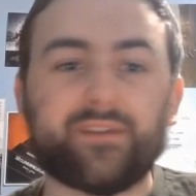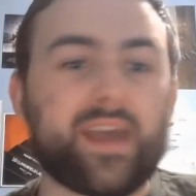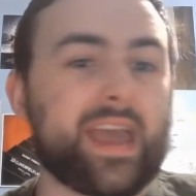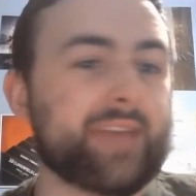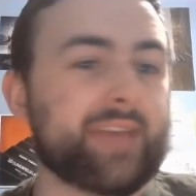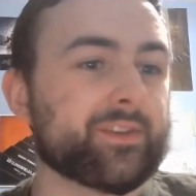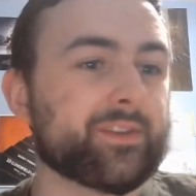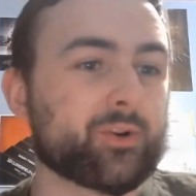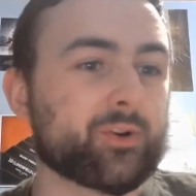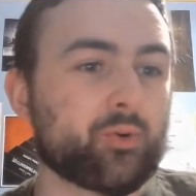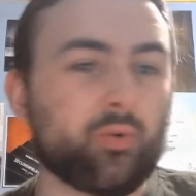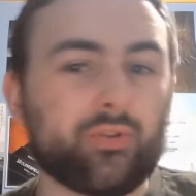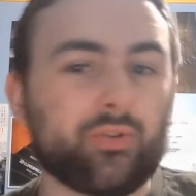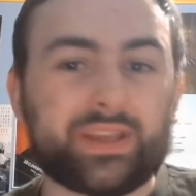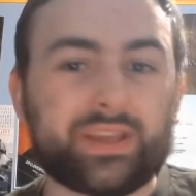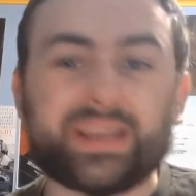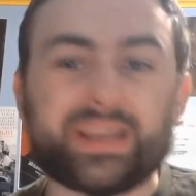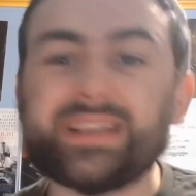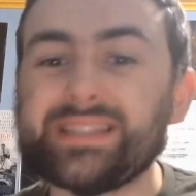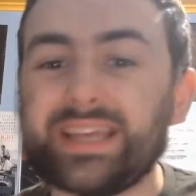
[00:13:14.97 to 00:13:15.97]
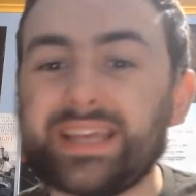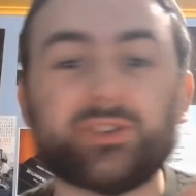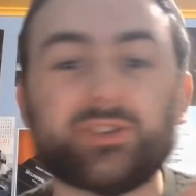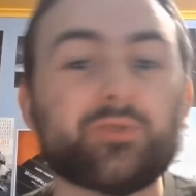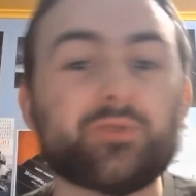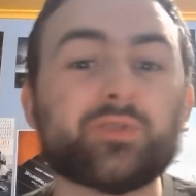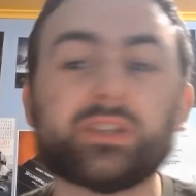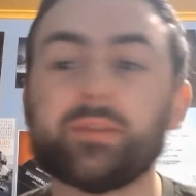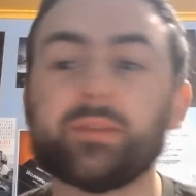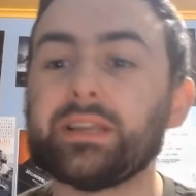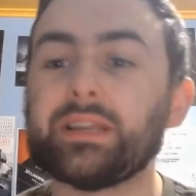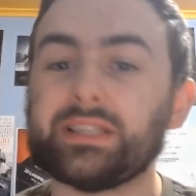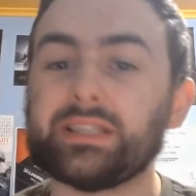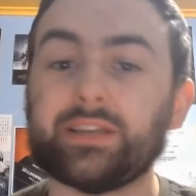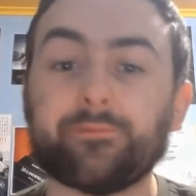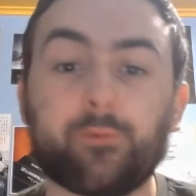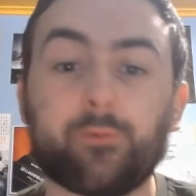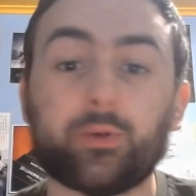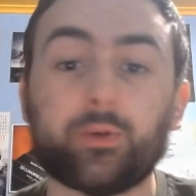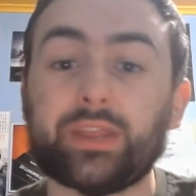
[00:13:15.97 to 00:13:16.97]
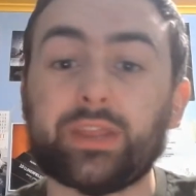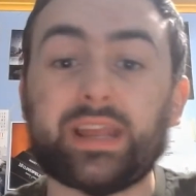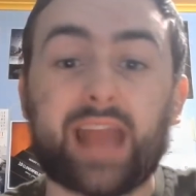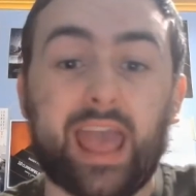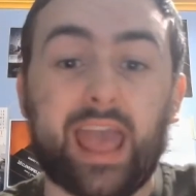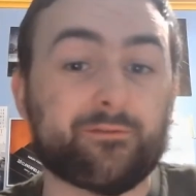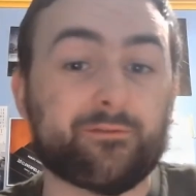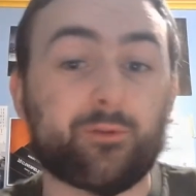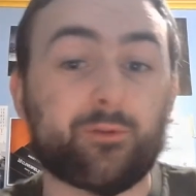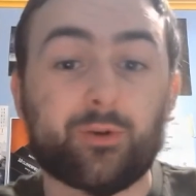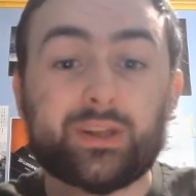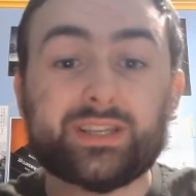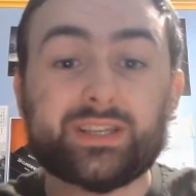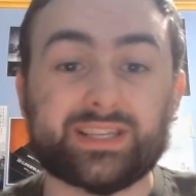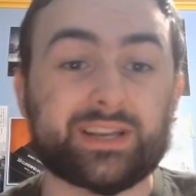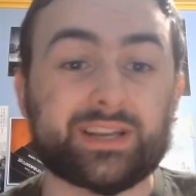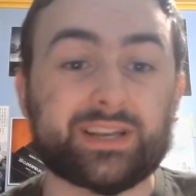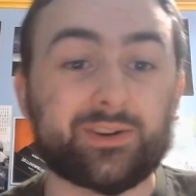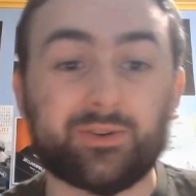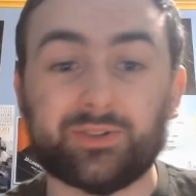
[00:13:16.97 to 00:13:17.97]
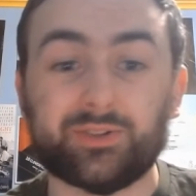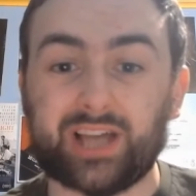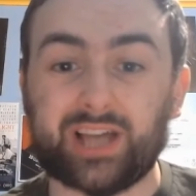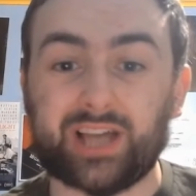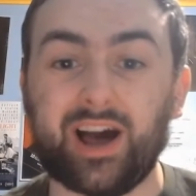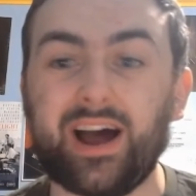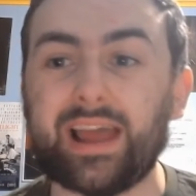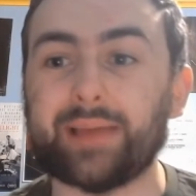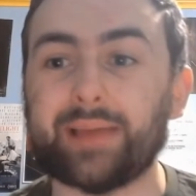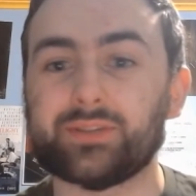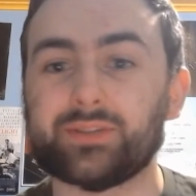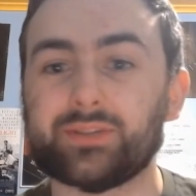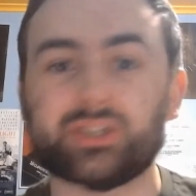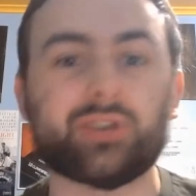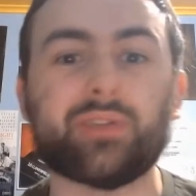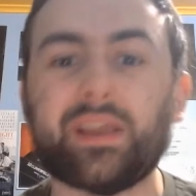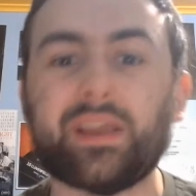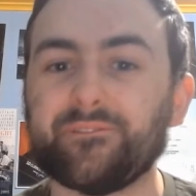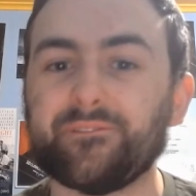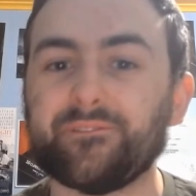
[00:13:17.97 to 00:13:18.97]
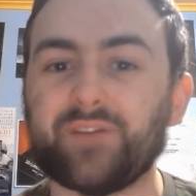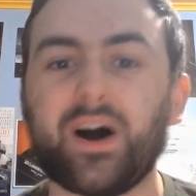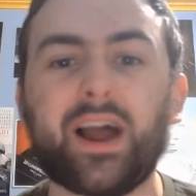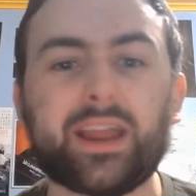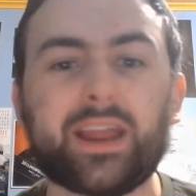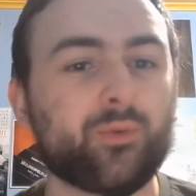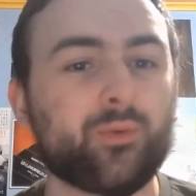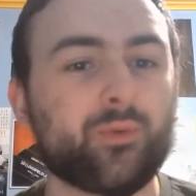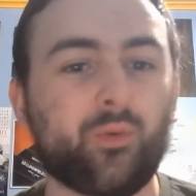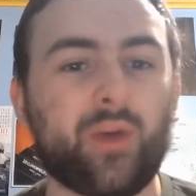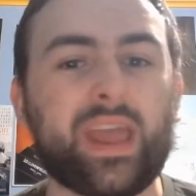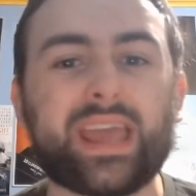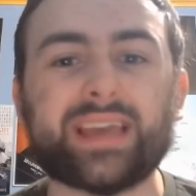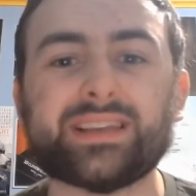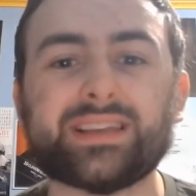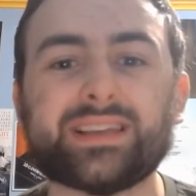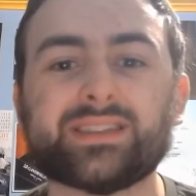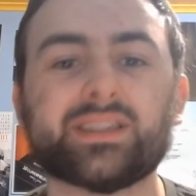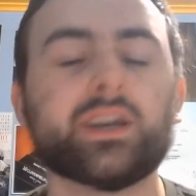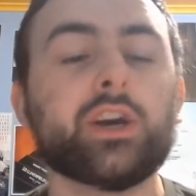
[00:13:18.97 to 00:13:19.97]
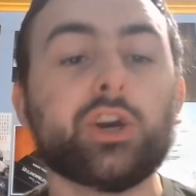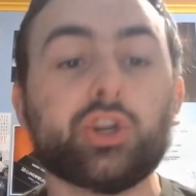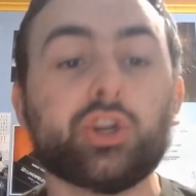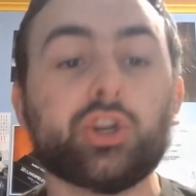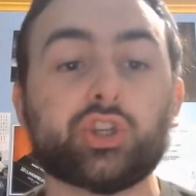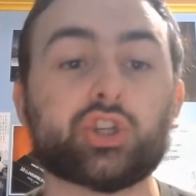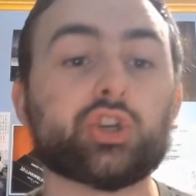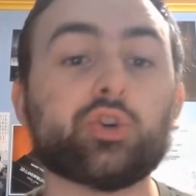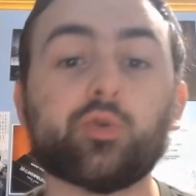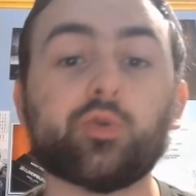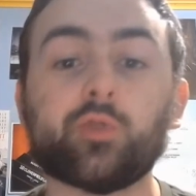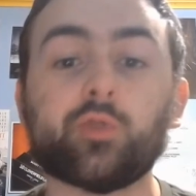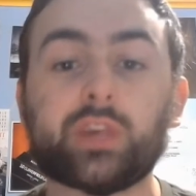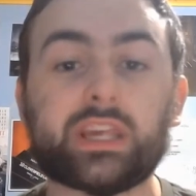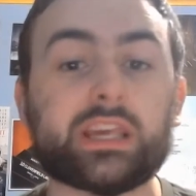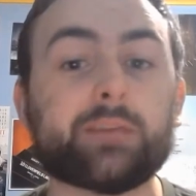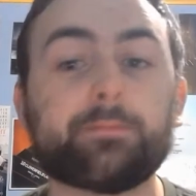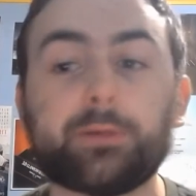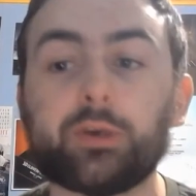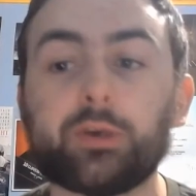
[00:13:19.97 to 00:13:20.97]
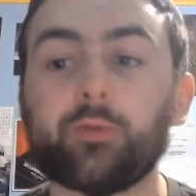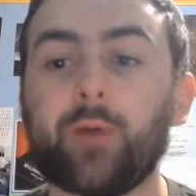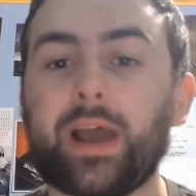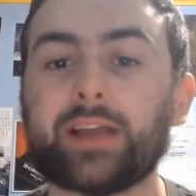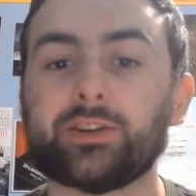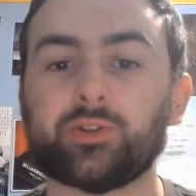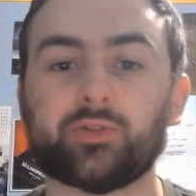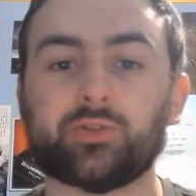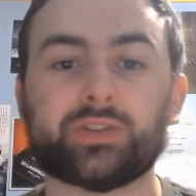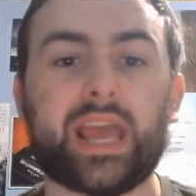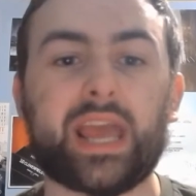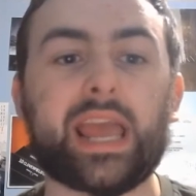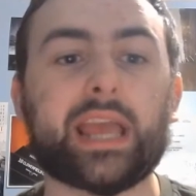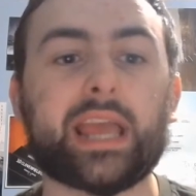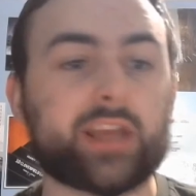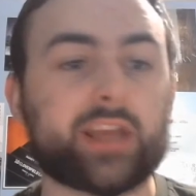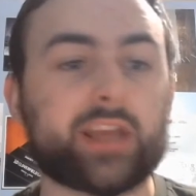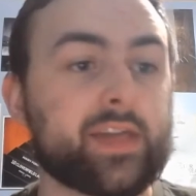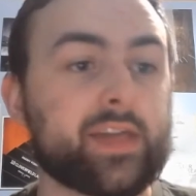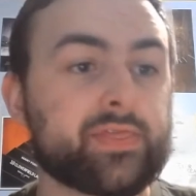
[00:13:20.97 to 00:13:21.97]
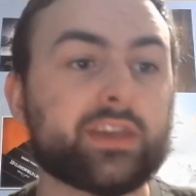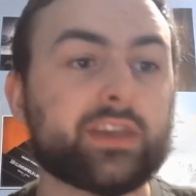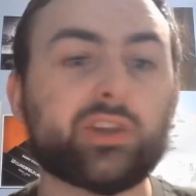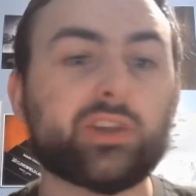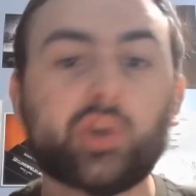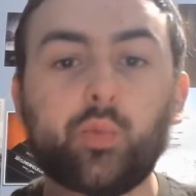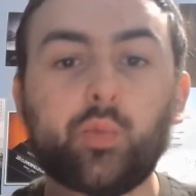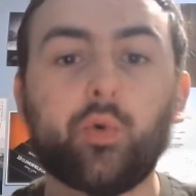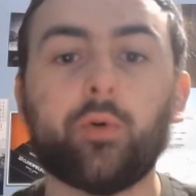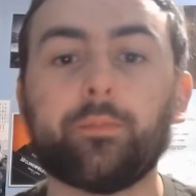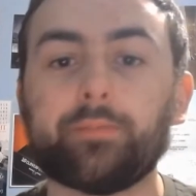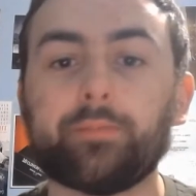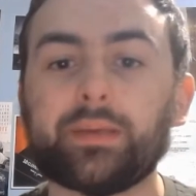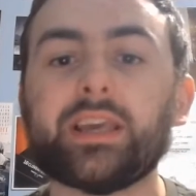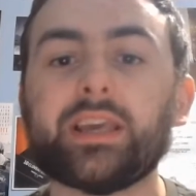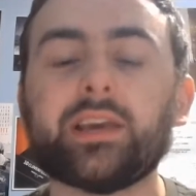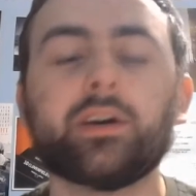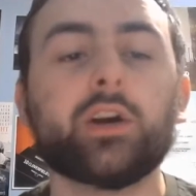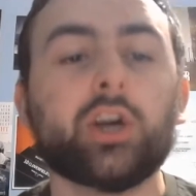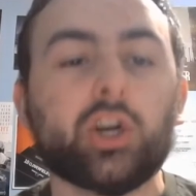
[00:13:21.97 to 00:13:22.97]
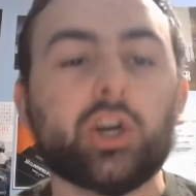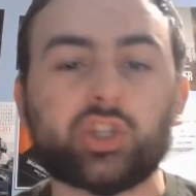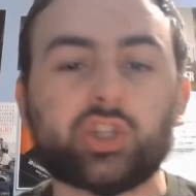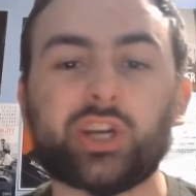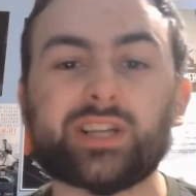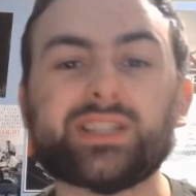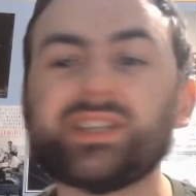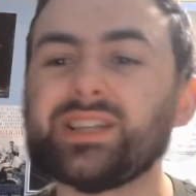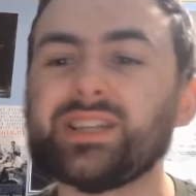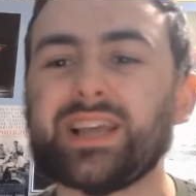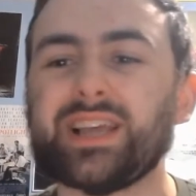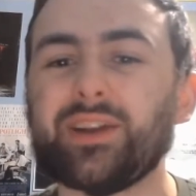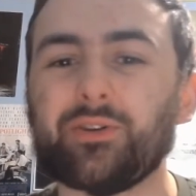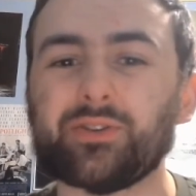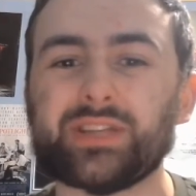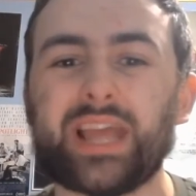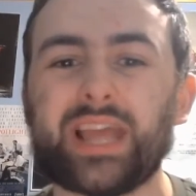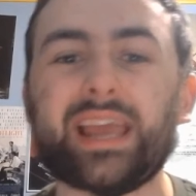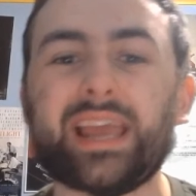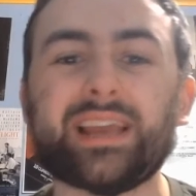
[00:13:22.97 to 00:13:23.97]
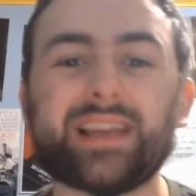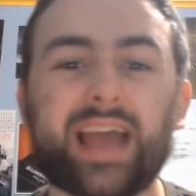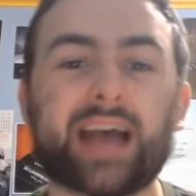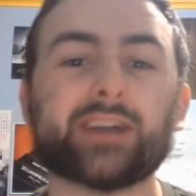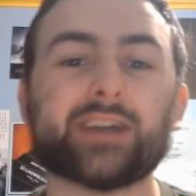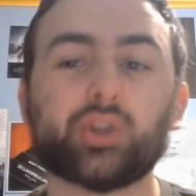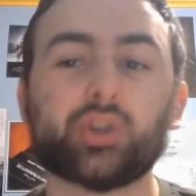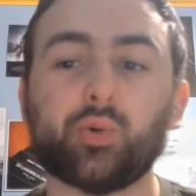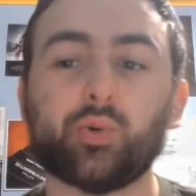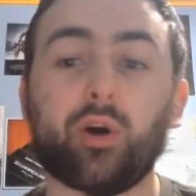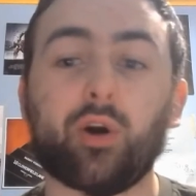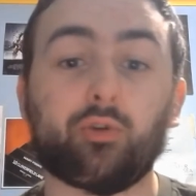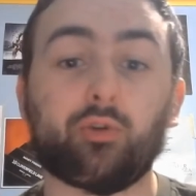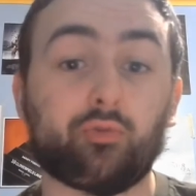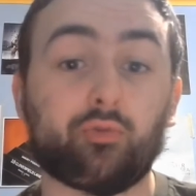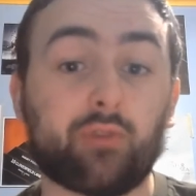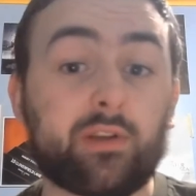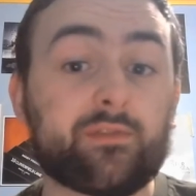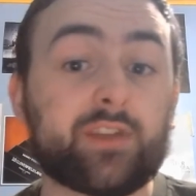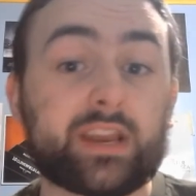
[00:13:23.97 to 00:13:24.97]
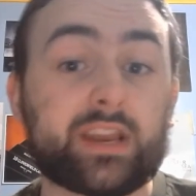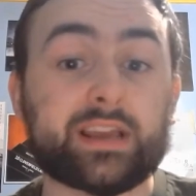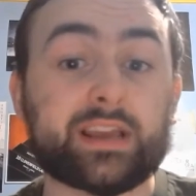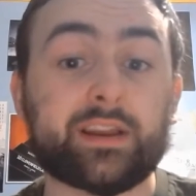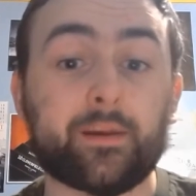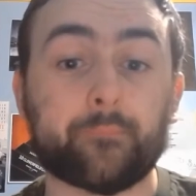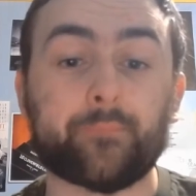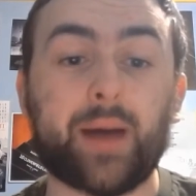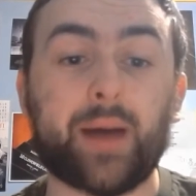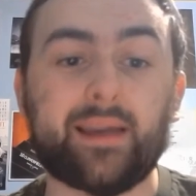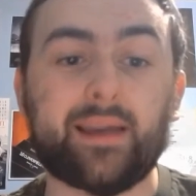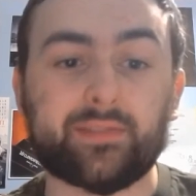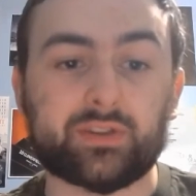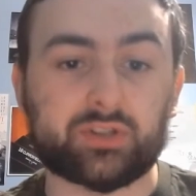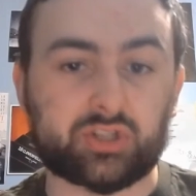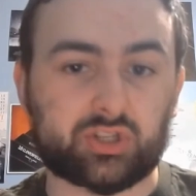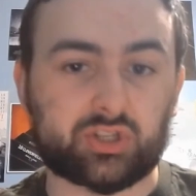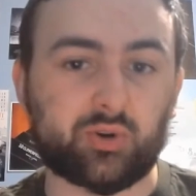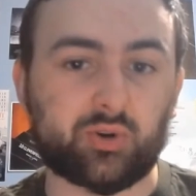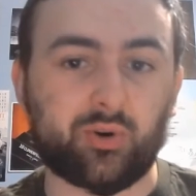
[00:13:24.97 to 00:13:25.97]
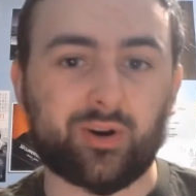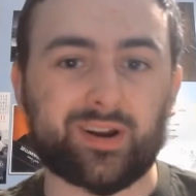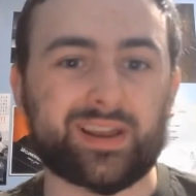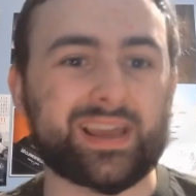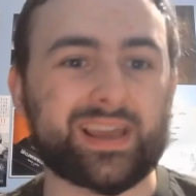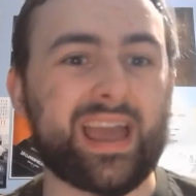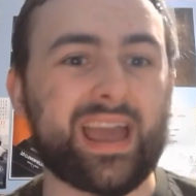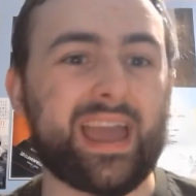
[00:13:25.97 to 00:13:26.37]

And the cool thing is, they do something different with it every single time. So they find ways to keep you entertained. I think you will be just as entertained as you are riveted by this story.